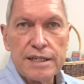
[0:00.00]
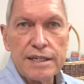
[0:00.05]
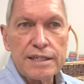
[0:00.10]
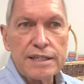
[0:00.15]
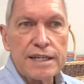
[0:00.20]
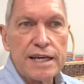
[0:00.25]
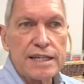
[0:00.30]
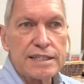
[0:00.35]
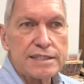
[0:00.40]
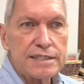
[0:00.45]

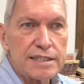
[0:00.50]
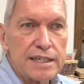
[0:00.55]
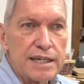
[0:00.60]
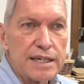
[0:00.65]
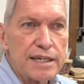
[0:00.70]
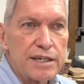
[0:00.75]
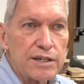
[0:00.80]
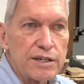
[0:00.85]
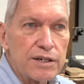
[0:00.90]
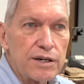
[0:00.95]
that's
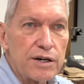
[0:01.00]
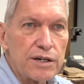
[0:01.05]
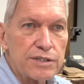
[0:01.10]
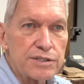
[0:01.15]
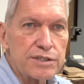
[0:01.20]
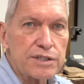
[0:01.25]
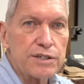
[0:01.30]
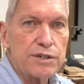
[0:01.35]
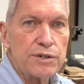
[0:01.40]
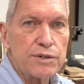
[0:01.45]
uh,
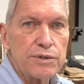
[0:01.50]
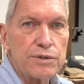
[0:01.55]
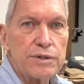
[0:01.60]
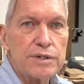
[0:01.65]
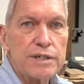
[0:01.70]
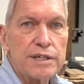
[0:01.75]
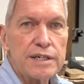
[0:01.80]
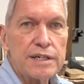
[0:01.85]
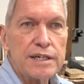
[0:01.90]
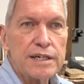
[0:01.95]
also
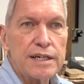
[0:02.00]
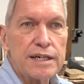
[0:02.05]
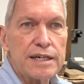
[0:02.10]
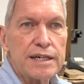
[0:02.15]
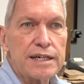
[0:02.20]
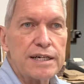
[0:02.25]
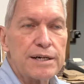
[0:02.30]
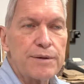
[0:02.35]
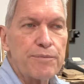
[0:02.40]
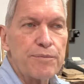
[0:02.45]

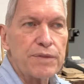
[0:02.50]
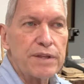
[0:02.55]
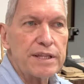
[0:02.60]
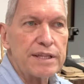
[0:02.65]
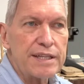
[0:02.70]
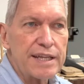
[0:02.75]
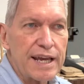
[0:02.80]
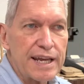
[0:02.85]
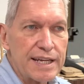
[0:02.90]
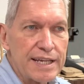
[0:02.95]

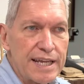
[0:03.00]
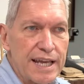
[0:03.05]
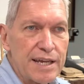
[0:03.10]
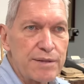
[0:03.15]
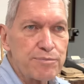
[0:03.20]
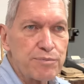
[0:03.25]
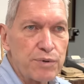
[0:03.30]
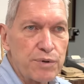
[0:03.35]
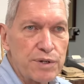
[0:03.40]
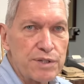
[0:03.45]

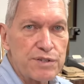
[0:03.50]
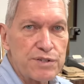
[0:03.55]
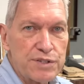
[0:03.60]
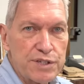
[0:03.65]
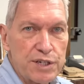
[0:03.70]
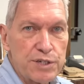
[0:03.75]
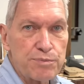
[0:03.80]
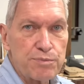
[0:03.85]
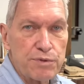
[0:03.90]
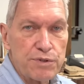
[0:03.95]

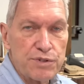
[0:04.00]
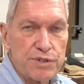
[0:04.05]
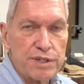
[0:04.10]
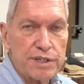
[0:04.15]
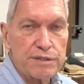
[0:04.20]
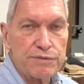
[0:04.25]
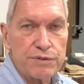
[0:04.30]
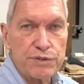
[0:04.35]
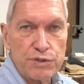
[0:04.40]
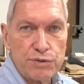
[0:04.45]
98.6%
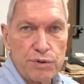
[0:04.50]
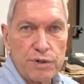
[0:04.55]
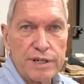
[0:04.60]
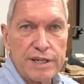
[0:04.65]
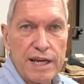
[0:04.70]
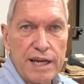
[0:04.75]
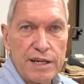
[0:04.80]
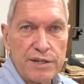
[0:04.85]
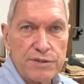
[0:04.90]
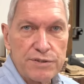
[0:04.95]
um, of a
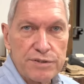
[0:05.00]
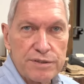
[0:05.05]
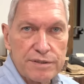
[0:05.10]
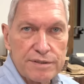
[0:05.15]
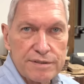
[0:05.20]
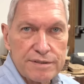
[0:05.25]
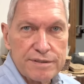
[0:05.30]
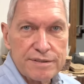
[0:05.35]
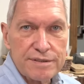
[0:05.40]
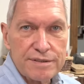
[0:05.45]
troy ounce.
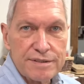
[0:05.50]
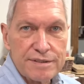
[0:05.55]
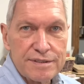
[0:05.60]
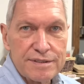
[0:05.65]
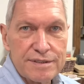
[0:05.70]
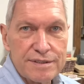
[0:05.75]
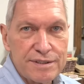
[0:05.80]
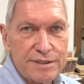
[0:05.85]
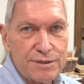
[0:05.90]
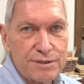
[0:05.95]

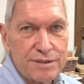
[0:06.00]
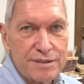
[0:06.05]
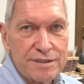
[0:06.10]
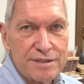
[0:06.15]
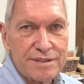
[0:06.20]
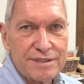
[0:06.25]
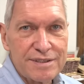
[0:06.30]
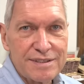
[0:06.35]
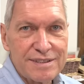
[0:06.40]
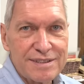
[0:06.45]
So
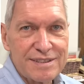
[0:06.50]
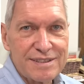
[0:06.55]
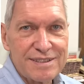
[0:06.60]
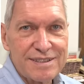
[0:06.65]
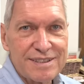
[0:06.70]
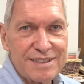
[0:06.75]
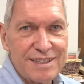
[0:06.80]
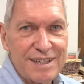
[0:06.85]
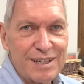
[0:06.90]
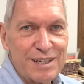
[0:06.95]
it's
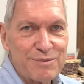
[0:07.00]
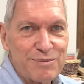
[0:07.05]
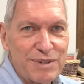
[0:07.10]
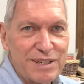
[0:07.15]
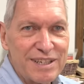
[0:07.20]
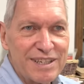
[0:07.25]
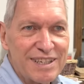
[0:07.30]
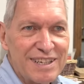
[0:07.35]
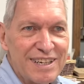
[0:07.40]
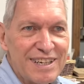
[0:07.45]
got to
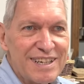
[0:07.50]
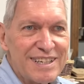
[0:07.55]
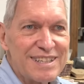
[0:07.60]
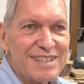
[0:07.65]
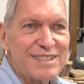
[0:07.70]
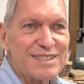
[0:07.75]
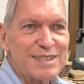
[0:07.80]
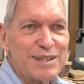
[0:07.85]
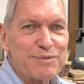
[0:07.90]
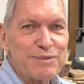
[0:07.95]
be,
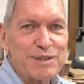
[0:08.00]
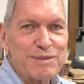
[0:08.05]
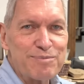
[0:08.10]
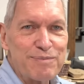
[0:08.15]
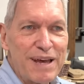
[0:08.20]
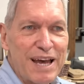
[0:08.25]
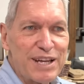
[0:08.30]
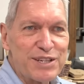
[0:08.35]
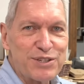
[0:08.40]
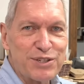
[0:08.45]
there's something
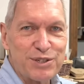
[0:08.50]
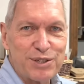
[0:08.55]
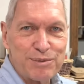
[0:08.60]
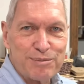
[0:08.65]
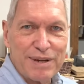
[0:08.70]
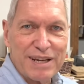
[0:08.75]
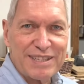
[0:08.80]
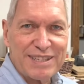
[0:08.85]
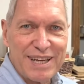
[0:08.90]
magical about